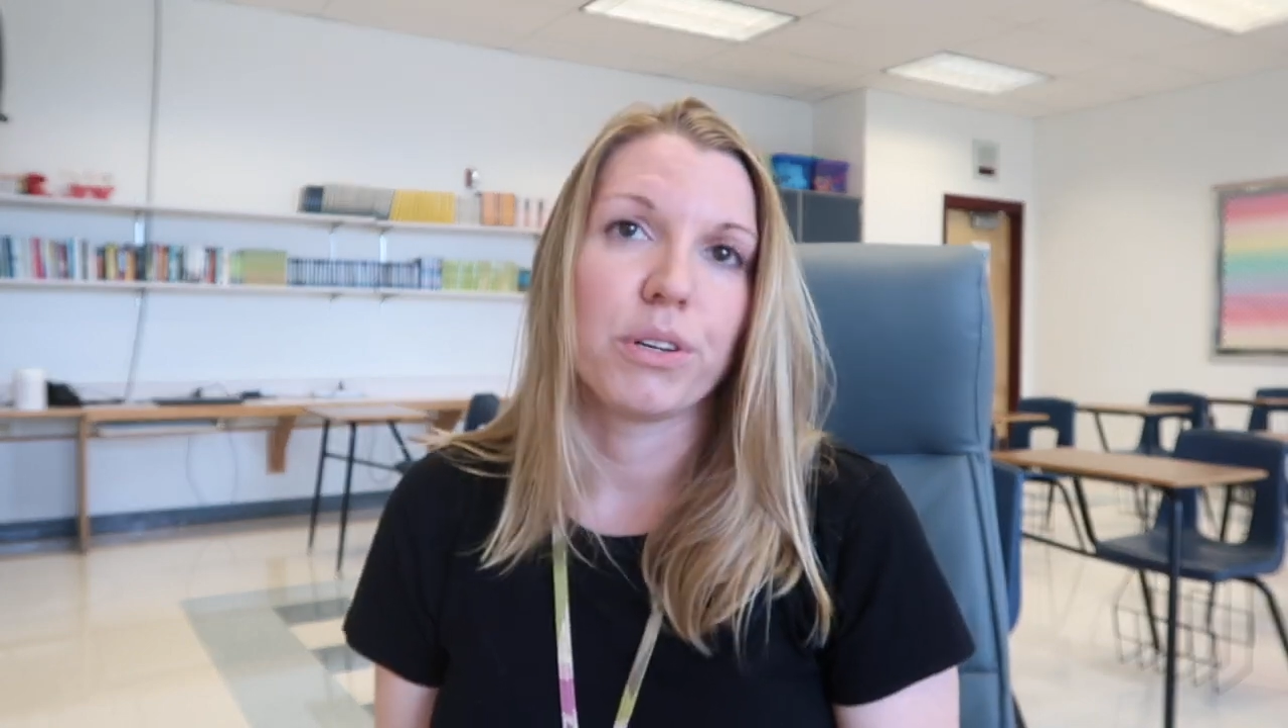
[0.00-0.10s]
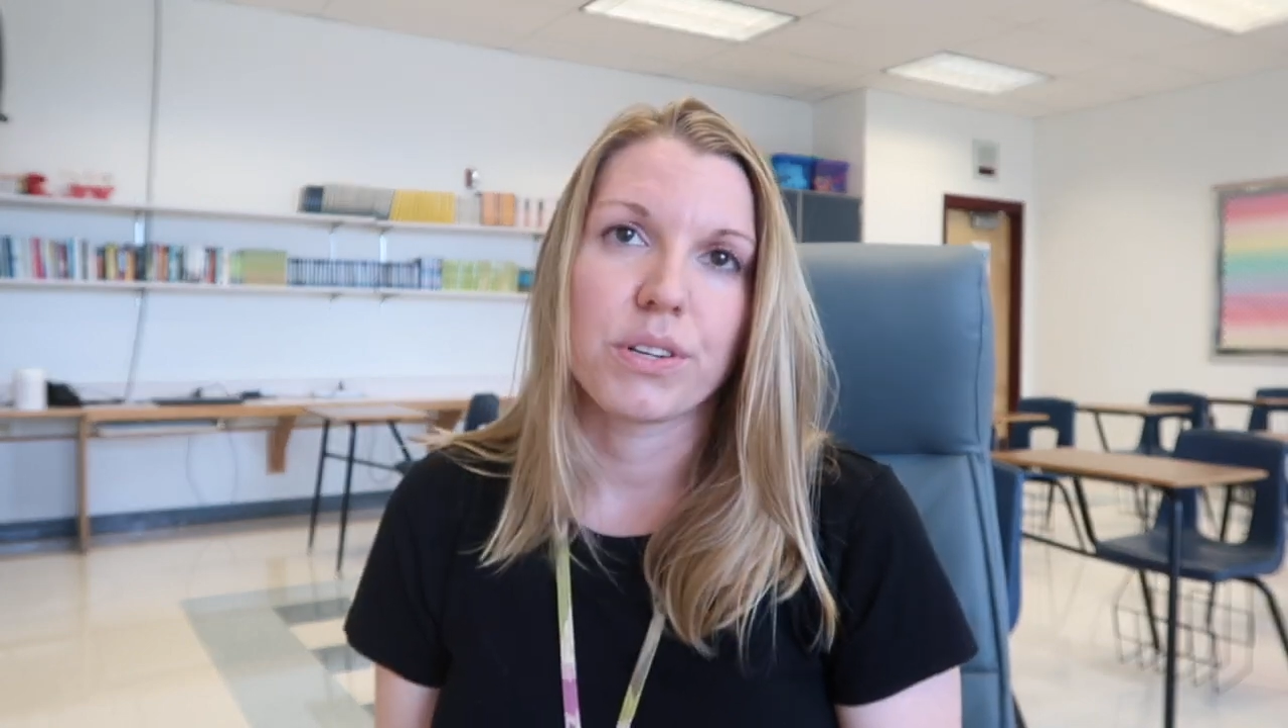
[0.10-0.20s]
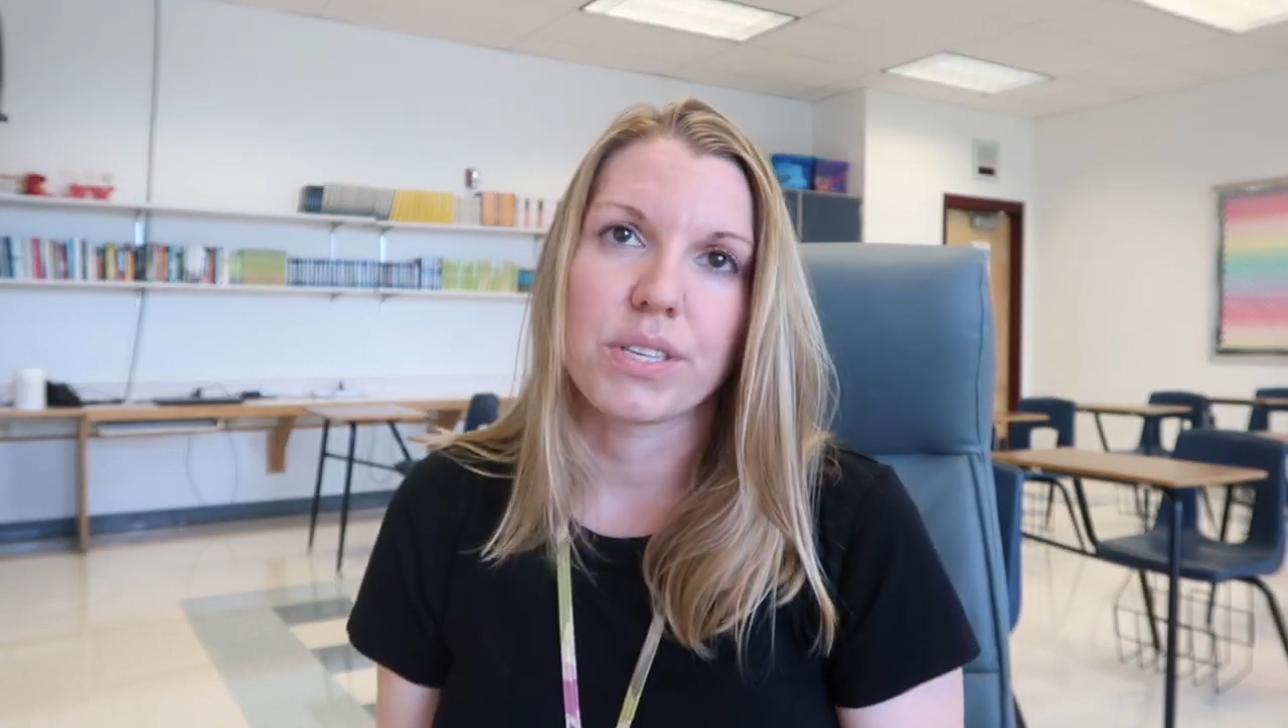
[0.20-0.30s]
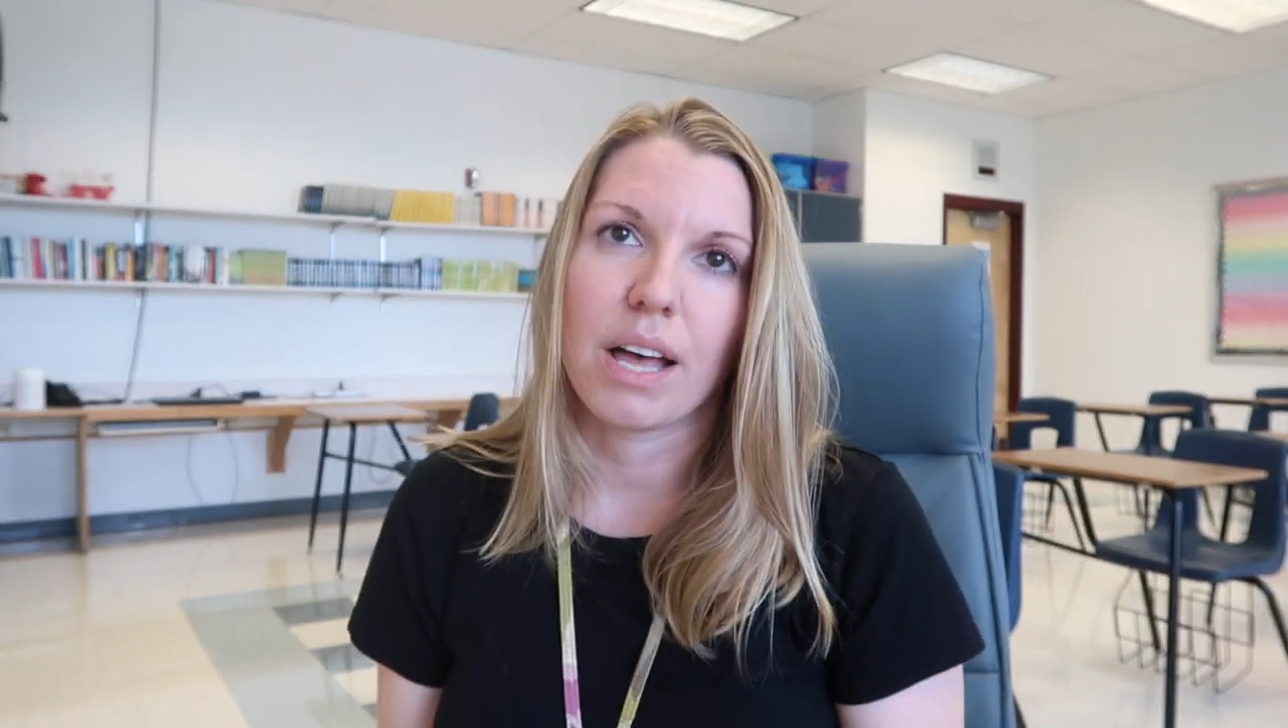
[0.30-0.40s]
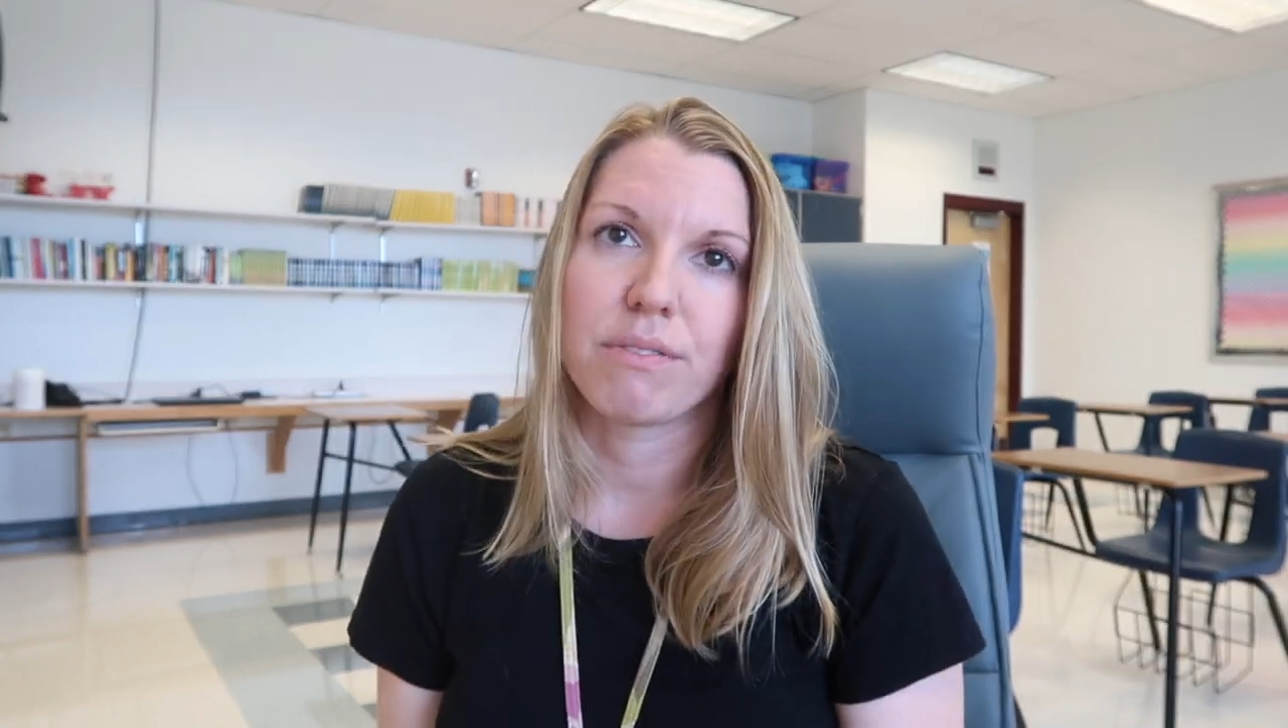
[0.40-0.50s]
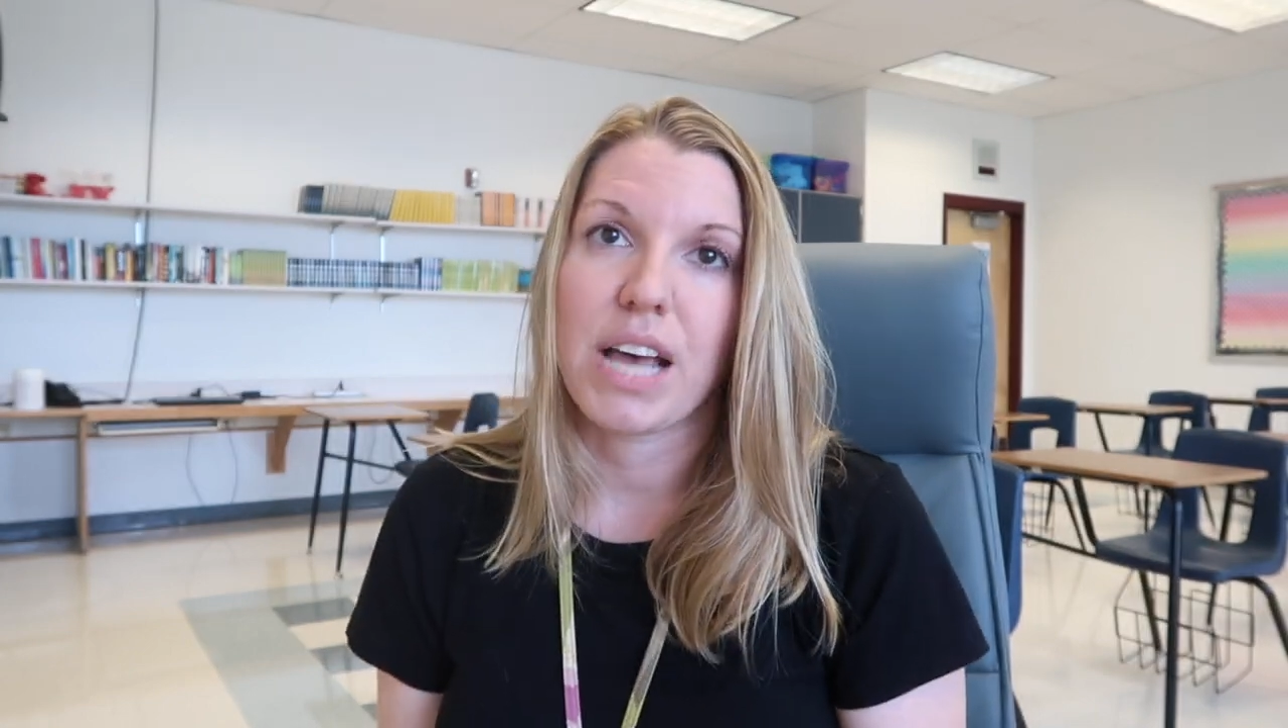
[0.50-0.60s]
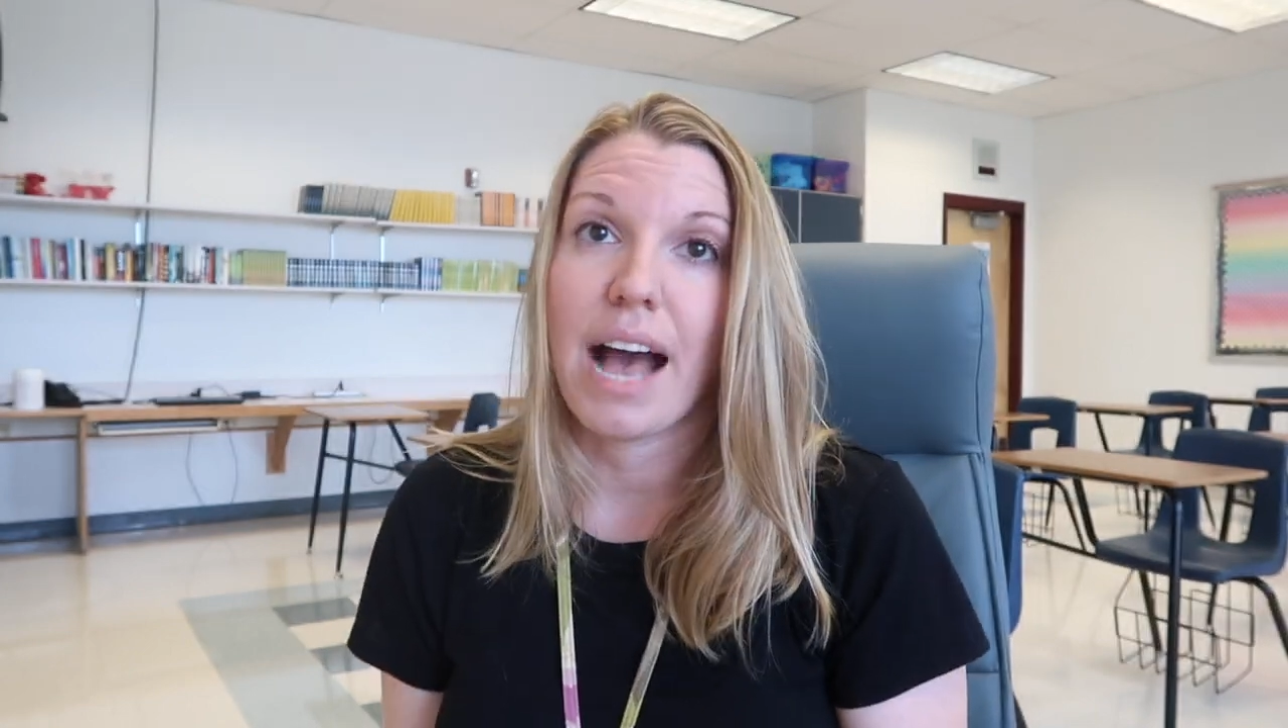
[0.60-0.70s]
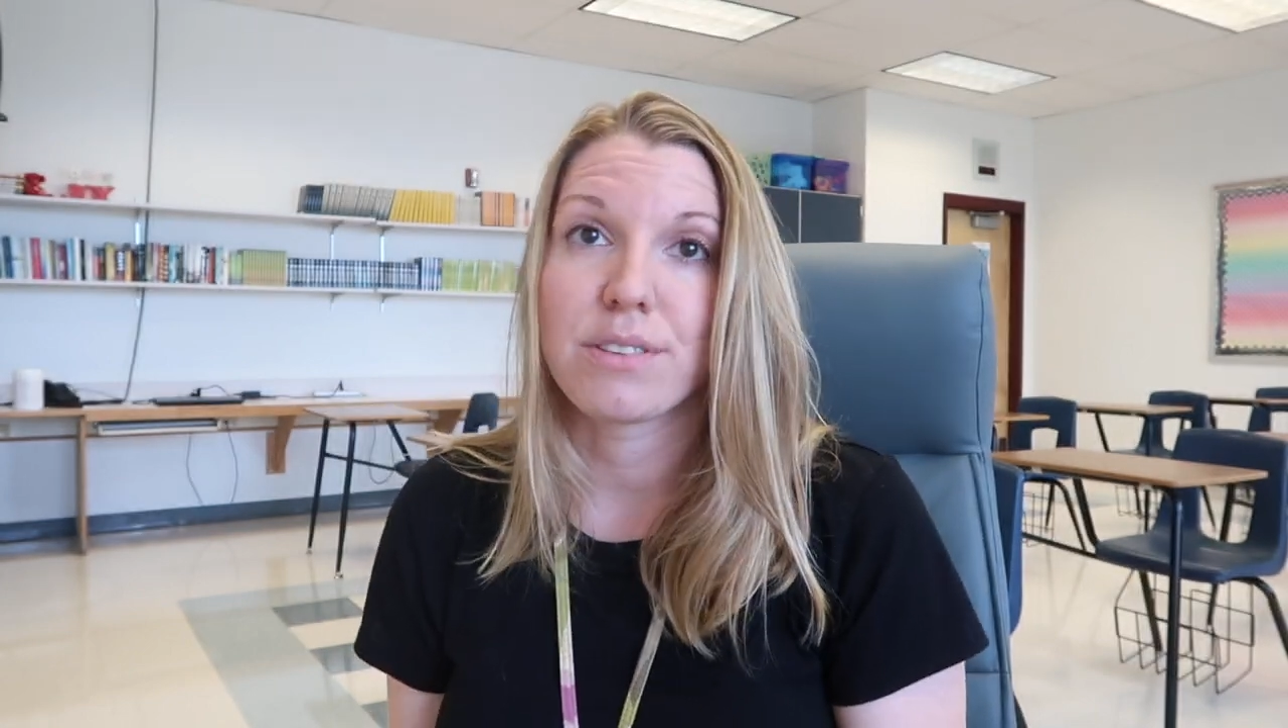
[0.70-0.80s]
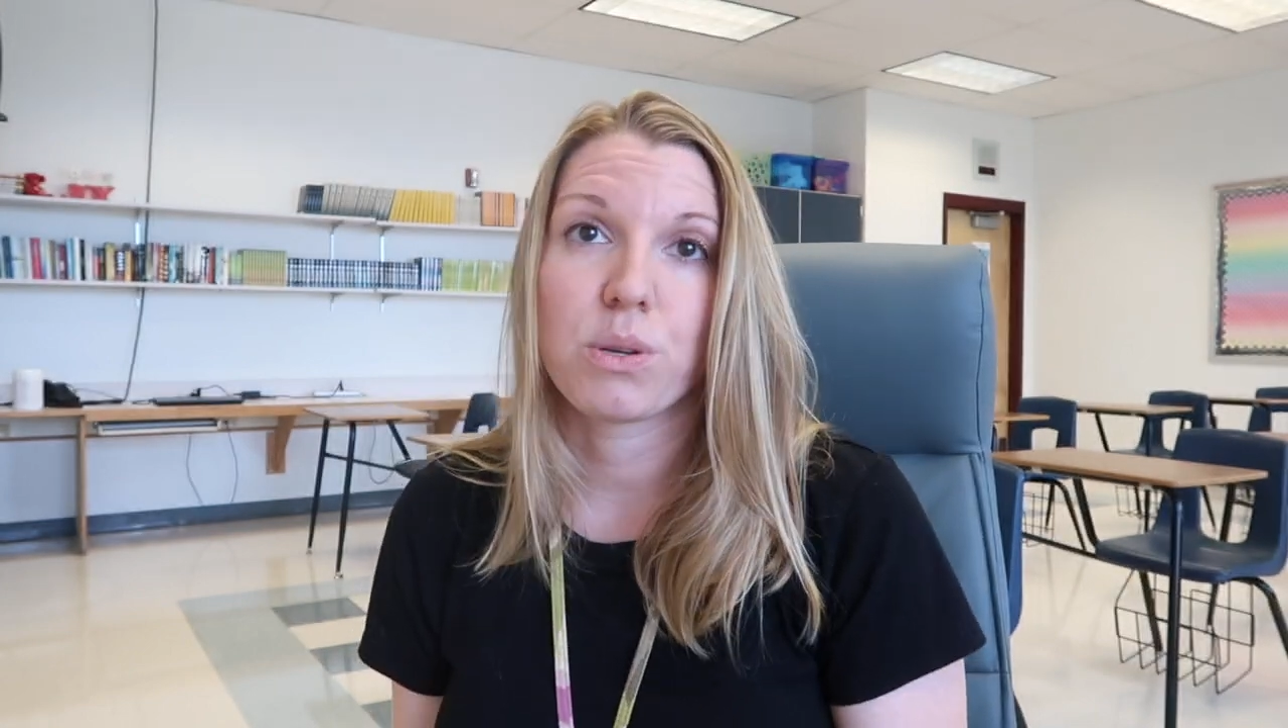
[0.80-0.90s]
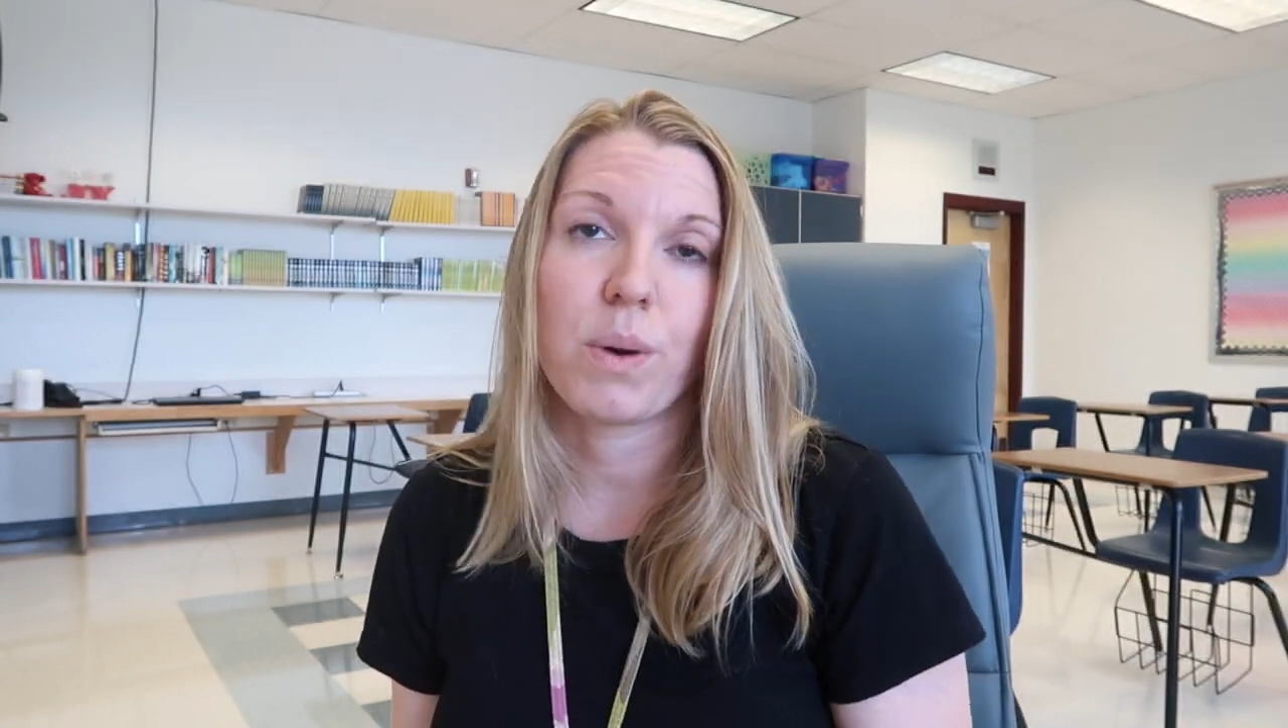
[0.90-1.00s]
yourself to ask